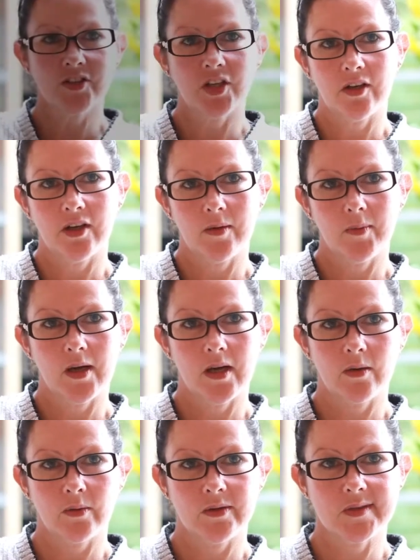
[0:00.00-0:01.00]
time
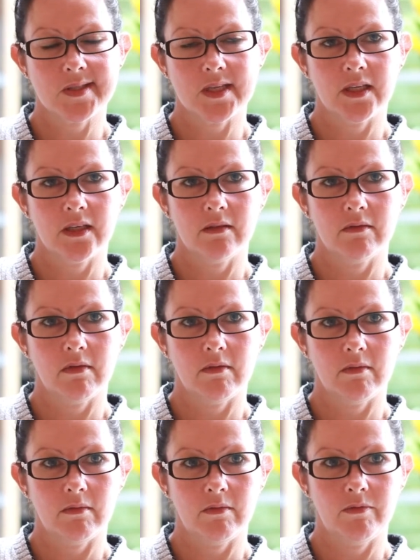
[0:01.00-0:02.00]
I was in
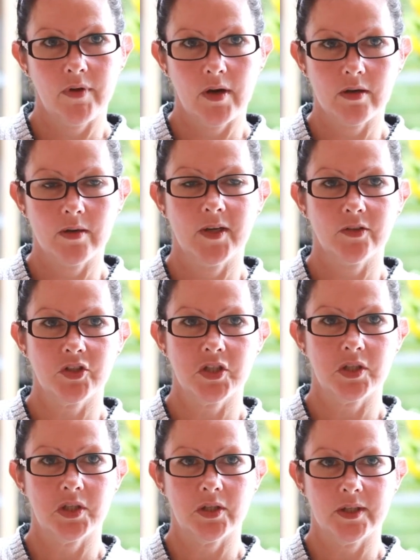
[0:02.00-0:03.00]
very much
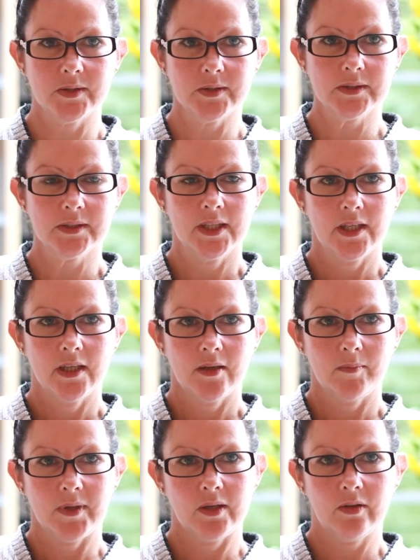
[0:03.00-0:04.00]
denial
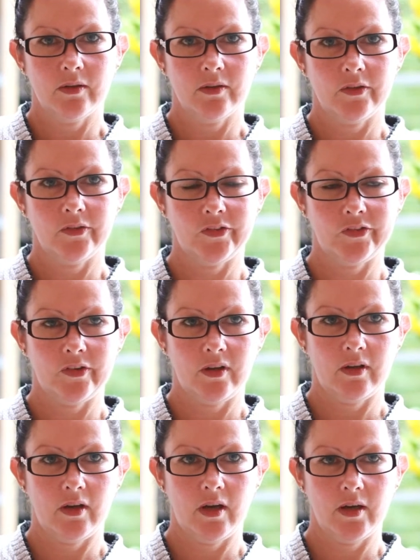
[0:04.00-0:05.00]
because
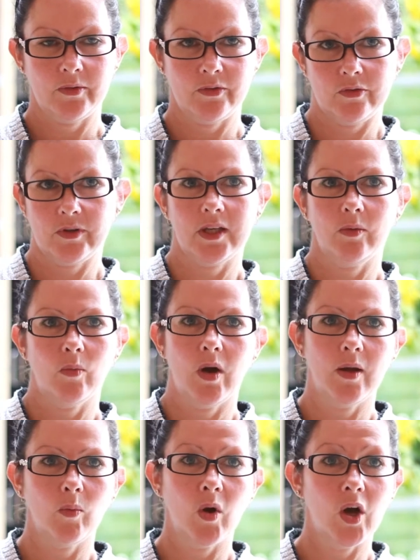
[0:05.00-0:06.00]
I was drinking
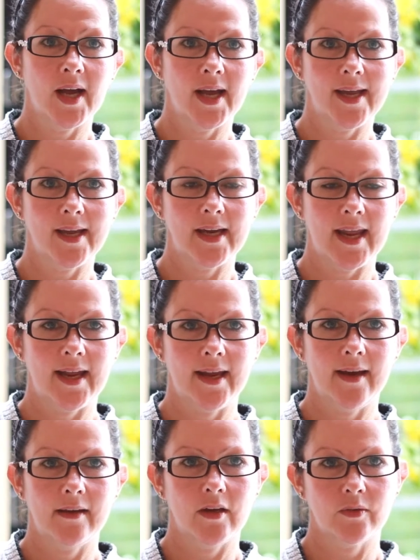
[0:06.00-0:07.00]
white wine
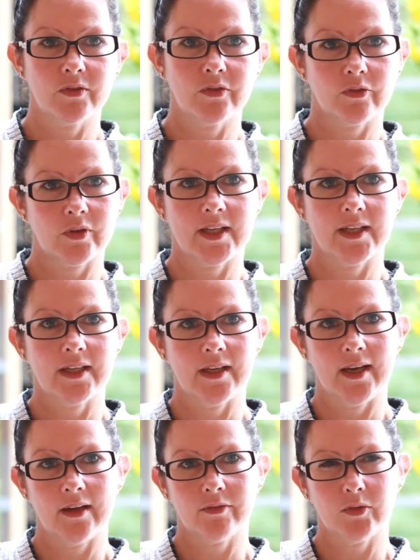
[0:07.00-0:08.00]
and I was drinking it
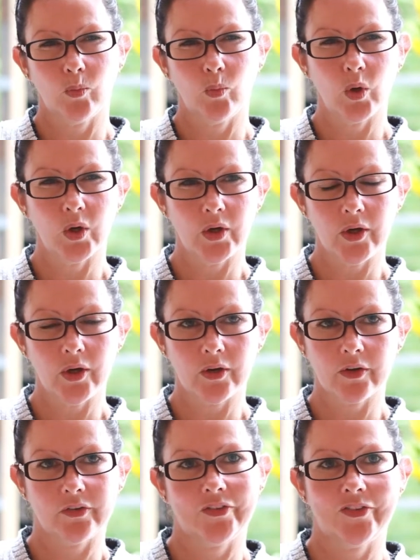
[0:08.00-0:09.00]
after
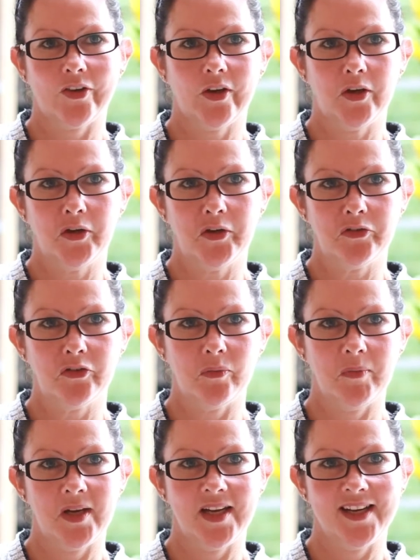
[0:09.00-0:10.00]
work. So to
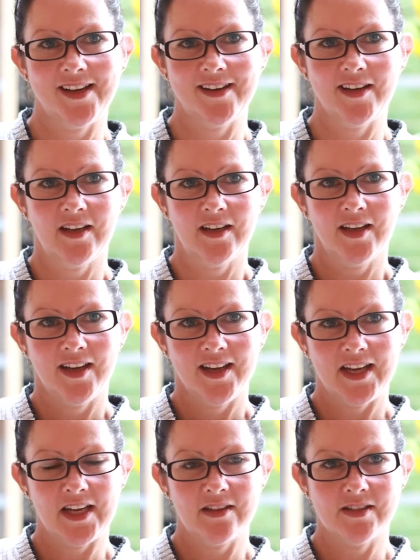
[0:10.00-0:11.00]
me,
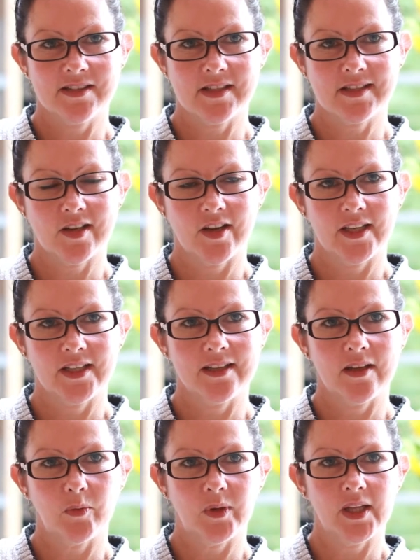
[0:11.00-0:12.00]
in the society
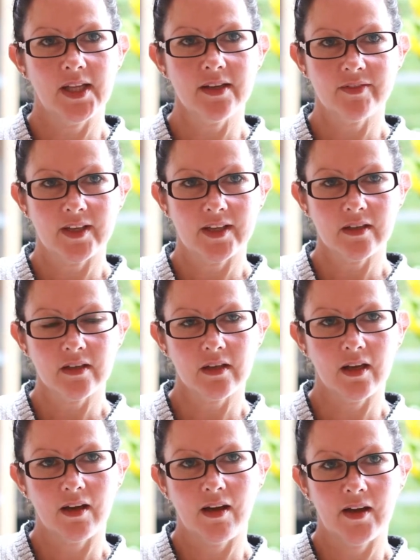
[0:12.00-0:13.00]
that we live
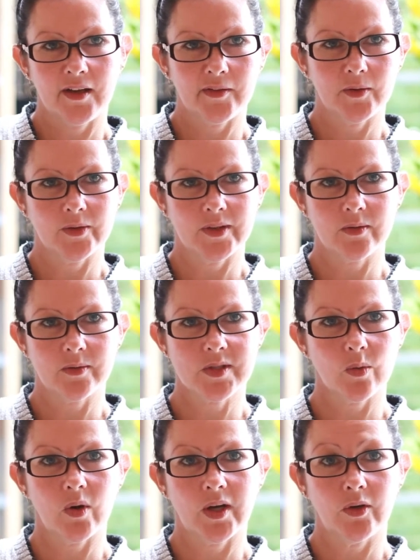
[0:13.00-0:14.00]
in, I thought that was
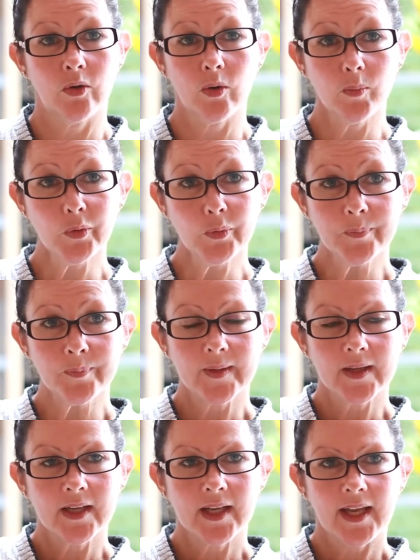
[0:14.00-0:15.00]
quite normal.
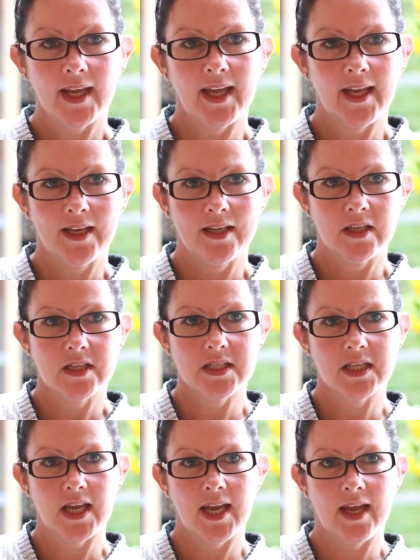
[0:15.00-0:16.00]
And
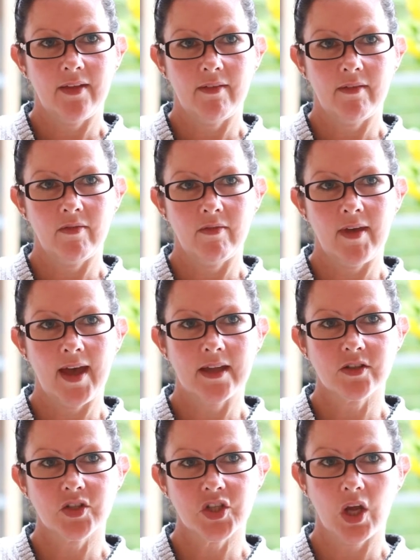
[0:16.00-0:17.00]
at
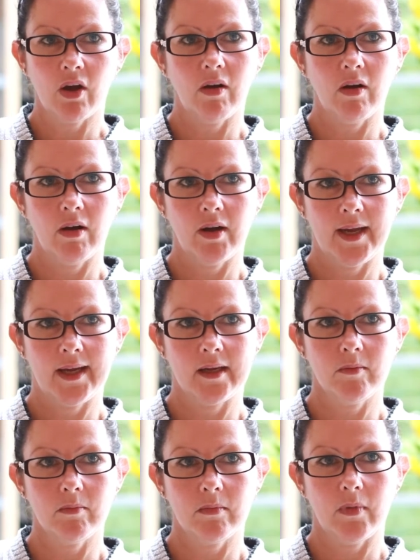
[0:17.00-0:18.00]
that
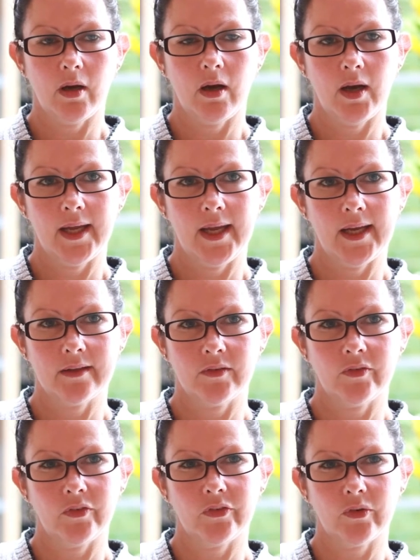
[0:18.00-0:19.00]
time, I
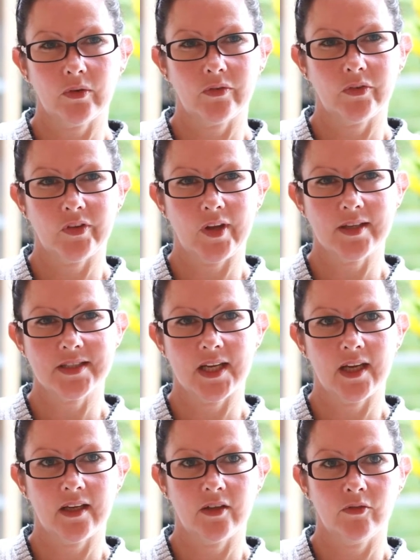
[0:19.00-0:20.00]
hadn't sort of sat
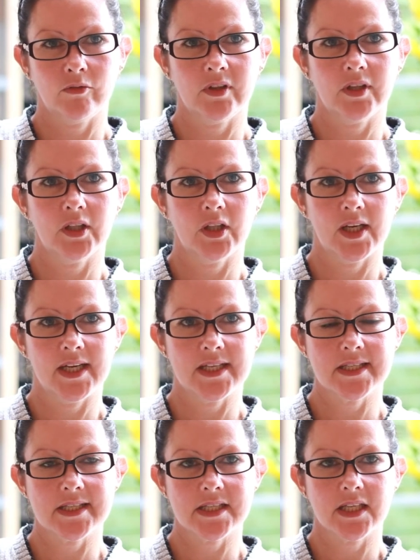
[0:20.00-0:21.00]
down and
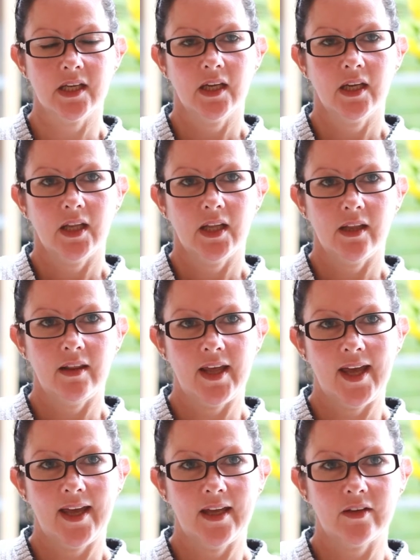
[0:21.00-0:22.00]
realised
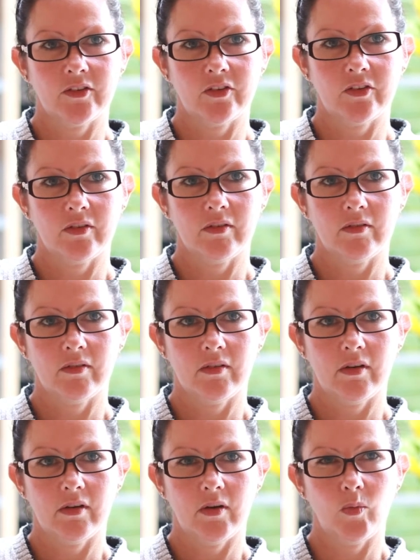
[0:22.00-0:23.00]
that,
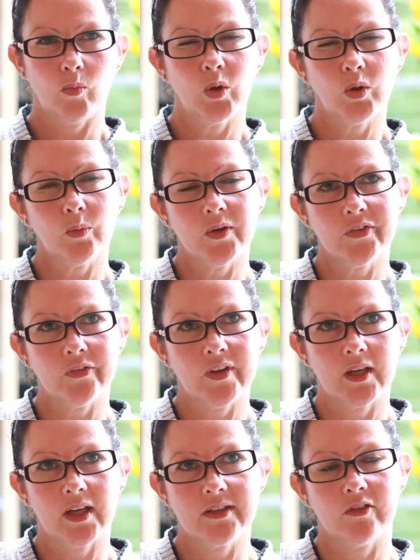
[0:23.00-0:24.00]
well, it wasn't
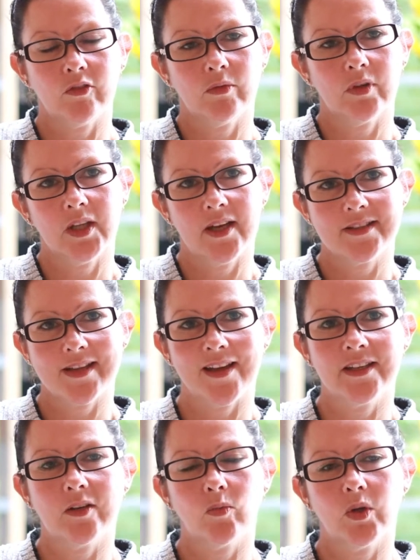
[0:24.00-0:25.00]
that I didn't realise, I
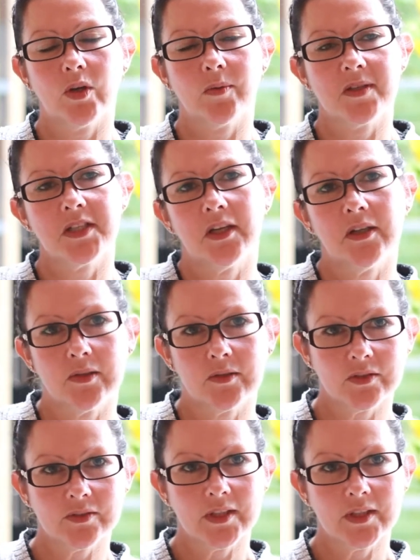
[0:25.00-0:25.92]
didn't want to be told.